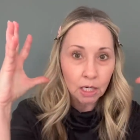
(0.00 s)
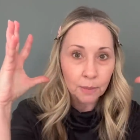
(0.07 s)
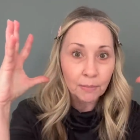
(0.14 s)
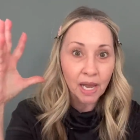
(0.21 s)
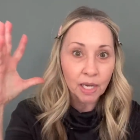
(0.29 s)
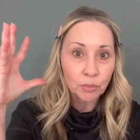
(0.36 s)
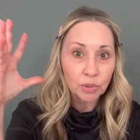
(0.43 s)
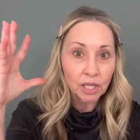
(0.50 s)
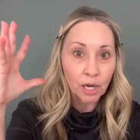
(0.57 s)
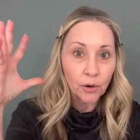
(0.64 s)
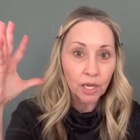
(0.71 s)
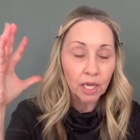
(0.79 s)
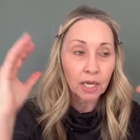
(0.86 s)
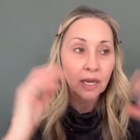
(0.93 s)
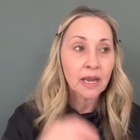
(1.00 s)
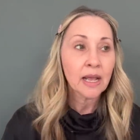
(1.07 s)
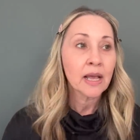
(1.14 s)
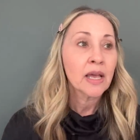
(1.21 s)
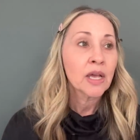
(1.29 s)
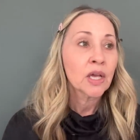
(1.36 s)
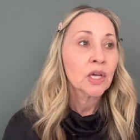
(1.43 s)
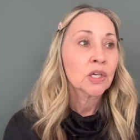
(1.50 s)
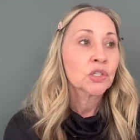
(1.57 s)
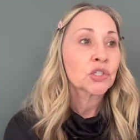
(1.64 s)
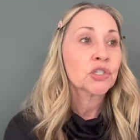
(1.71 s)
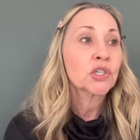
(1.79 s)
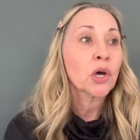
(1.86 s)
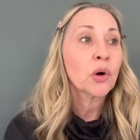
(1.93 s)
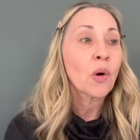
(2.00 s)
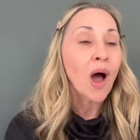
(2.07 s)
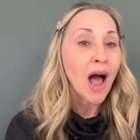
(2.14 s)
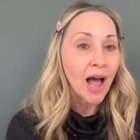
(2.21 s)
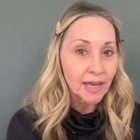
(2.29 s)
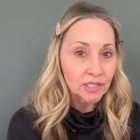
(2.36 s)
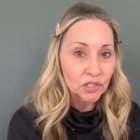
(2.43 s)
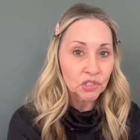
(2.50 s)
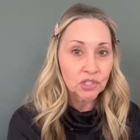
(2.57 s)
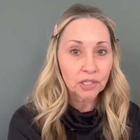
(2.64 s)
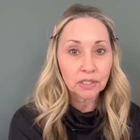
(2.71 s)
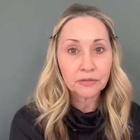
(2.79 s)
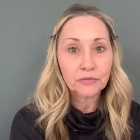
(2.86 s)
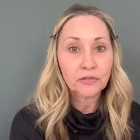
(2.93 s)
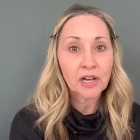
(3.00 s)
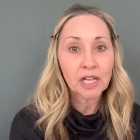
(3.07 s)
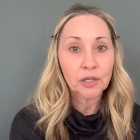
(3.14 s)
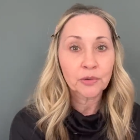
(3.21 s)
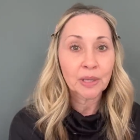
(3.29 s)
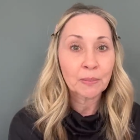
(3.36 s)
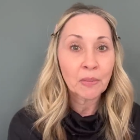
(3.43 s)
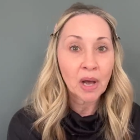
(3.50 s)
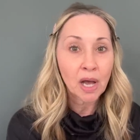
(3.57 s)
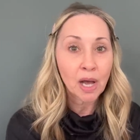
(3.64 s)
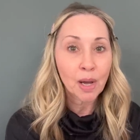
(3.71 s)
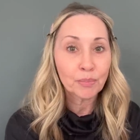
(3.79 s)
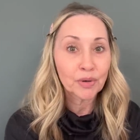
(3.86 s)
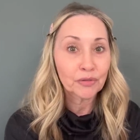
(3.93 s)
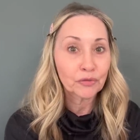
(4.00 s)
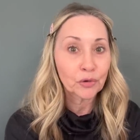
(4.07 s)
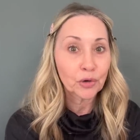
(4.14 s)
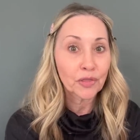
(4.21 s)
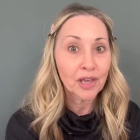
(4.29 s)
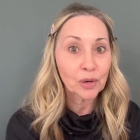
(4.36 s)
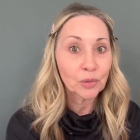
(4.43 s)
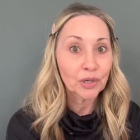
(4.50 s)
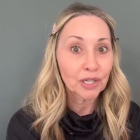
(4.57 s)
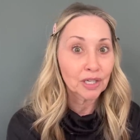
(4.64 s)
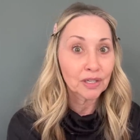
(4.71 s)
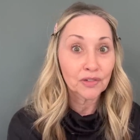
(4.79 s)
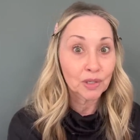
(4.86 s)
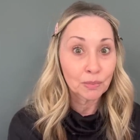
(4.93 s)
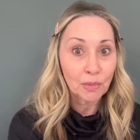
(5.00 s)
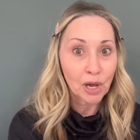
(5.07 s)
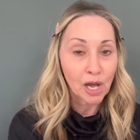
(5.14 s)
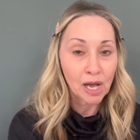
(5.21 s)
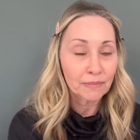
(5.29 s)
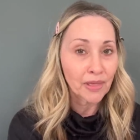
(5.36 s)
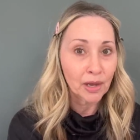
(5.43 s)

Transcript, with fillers: mind blowing. So I started following Mob before they were even Mob.